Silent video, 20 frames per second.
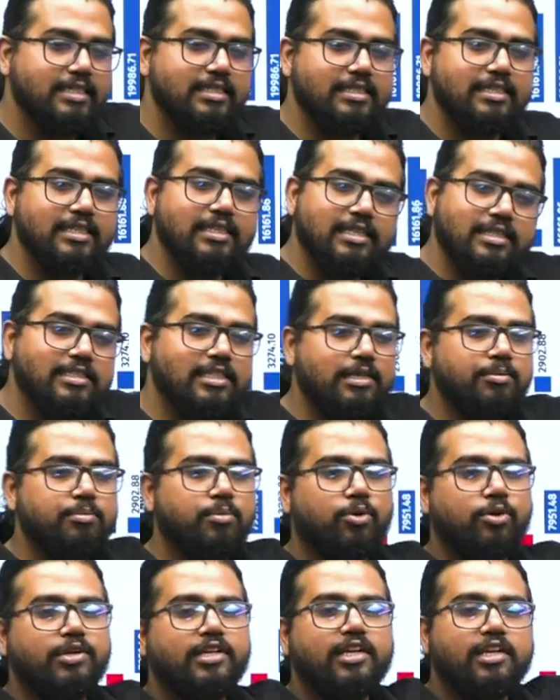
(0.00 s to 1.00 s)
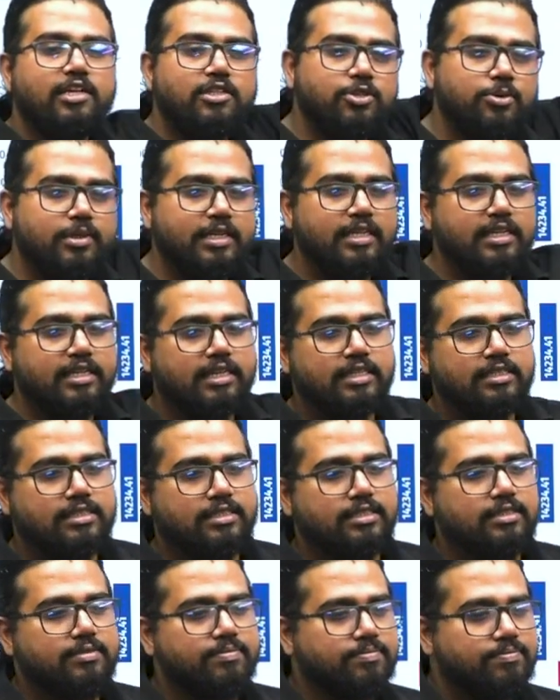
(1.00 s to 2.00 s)
is increasing, bond yield should
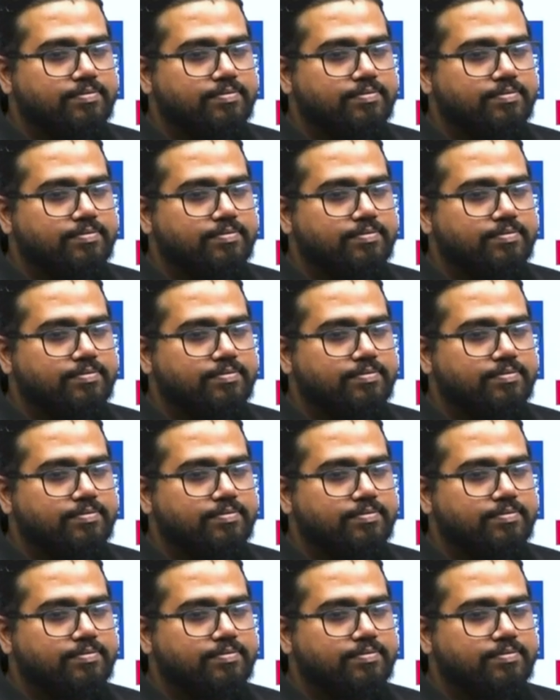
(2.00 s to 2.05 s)
increase.